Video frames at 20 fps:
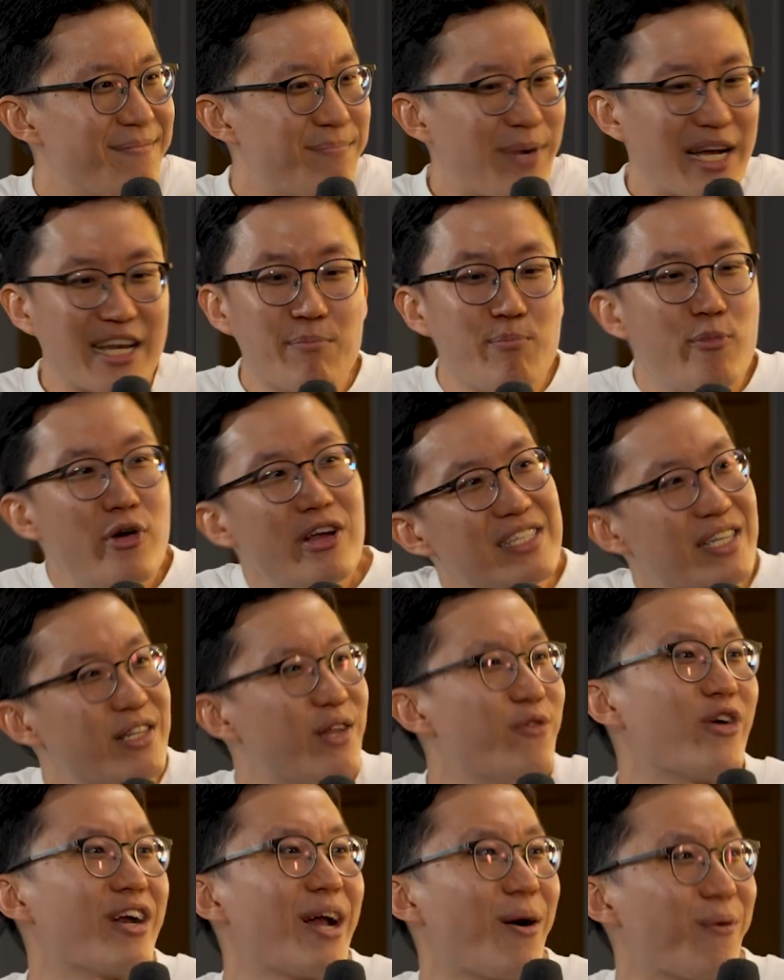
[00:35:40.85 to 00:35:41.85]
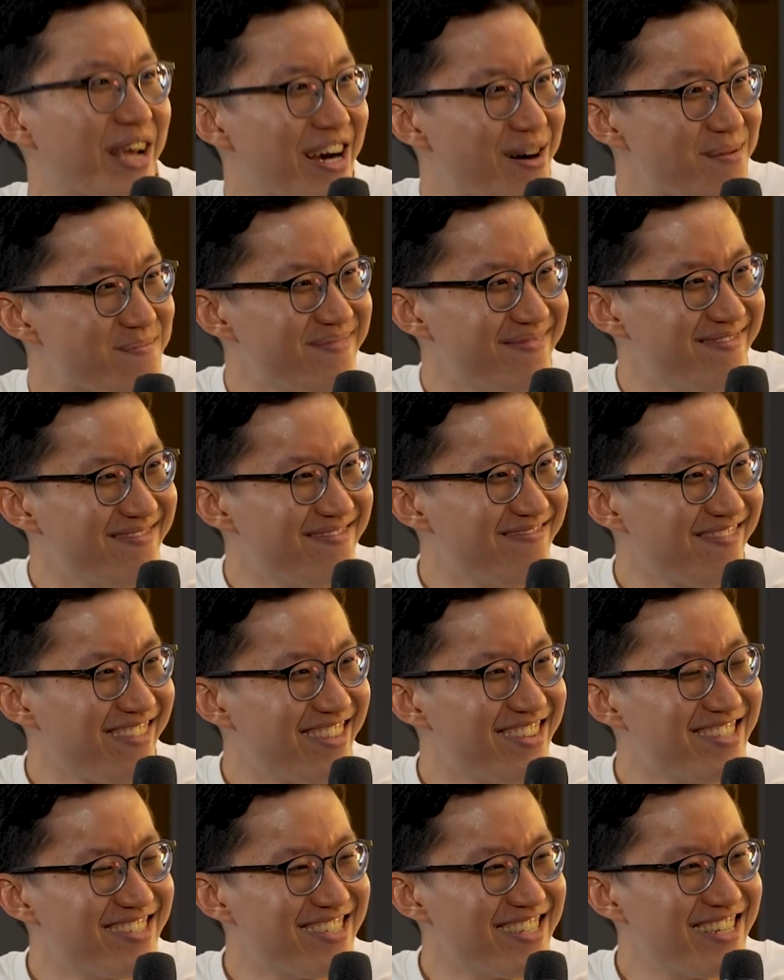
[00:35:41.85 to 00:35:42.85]
But it brings a different outcome.
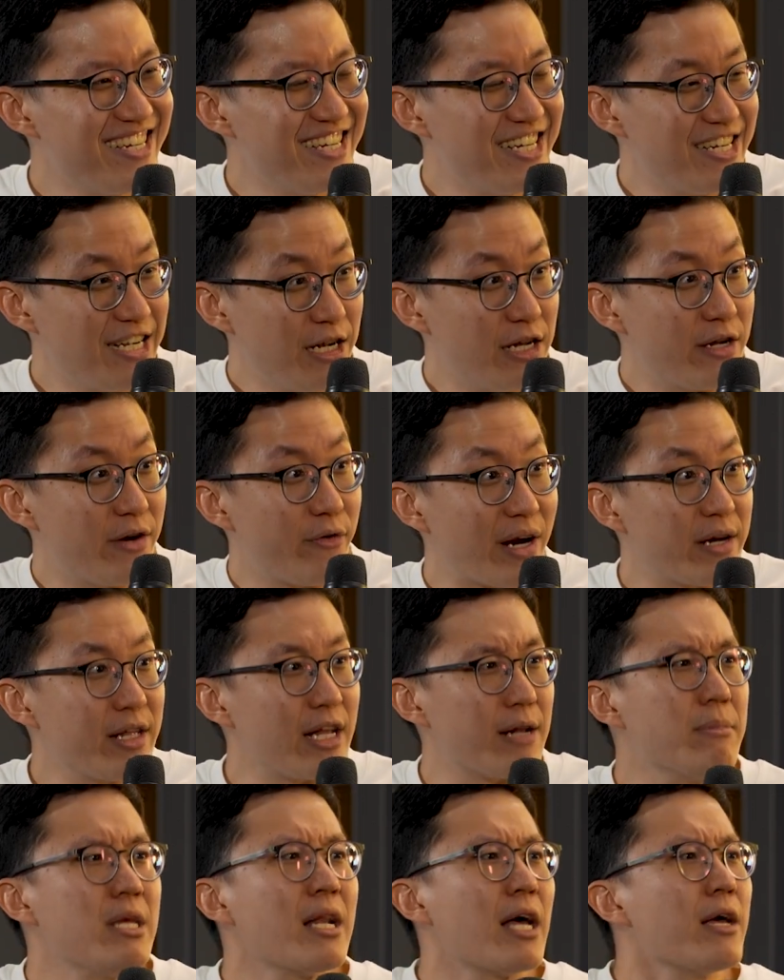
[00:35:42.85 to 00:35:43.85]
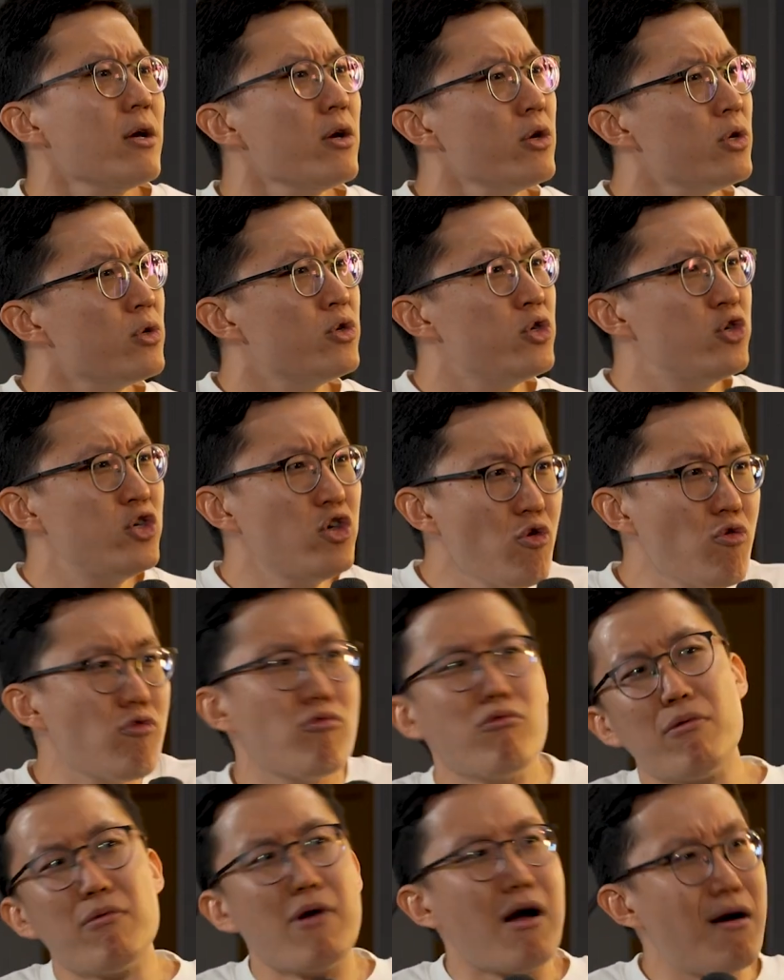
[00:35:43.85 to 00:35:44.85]
Rather than me like, you,